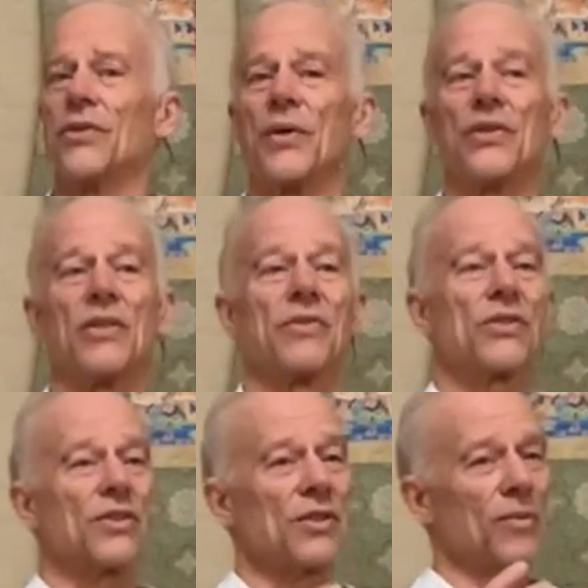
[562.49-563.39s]
to our nervous
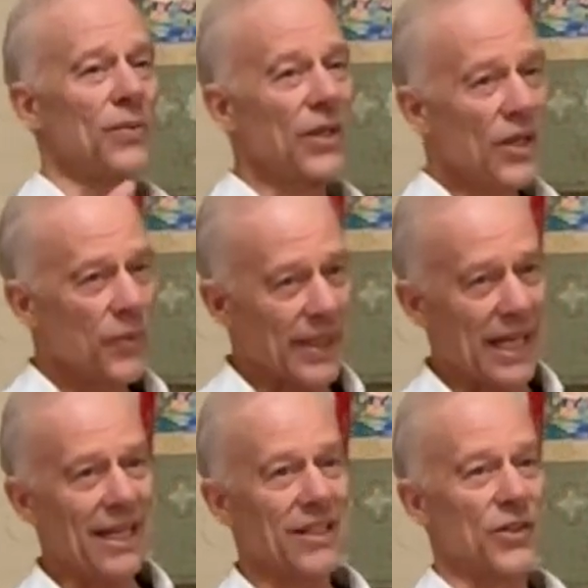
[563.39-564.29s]
system. We
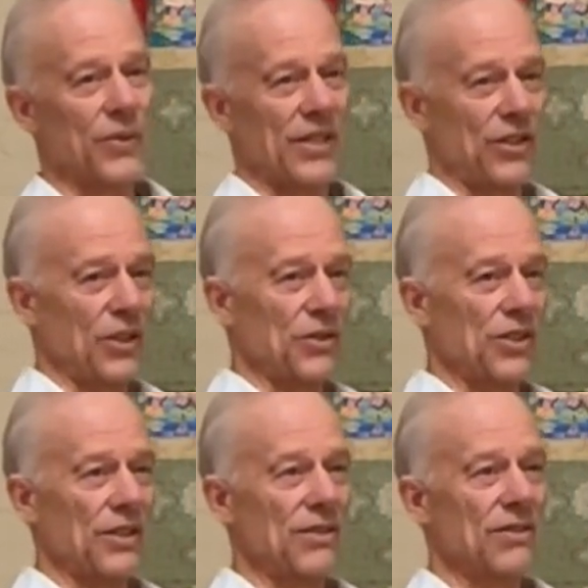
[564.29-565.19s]
can't ignore our
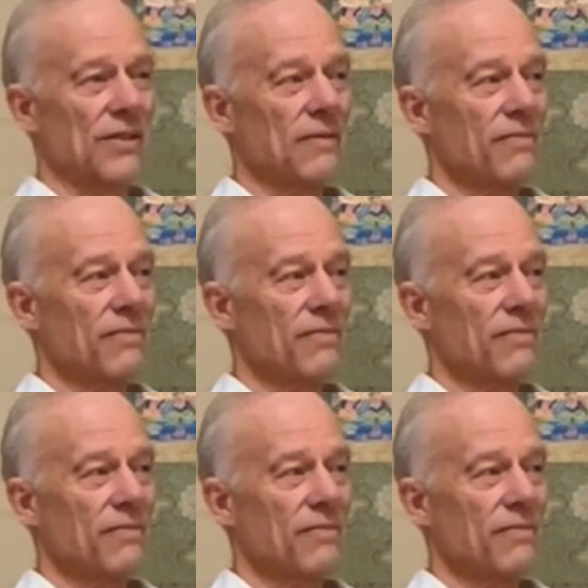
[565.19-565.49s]
doshas.